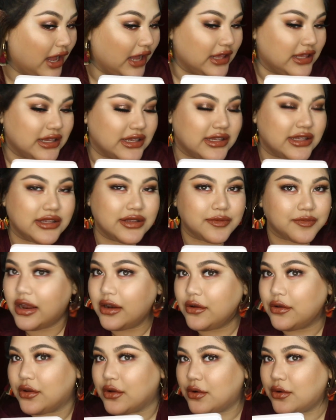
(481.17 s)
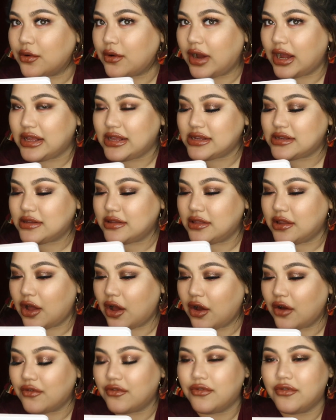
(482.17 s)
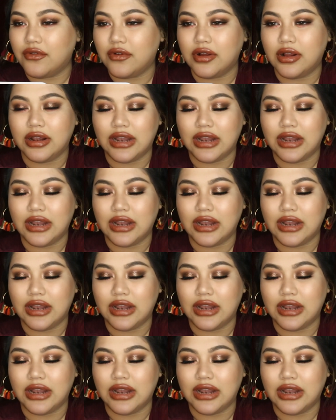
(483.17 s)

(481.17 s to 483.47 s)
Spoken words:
it just, I don't know, I just love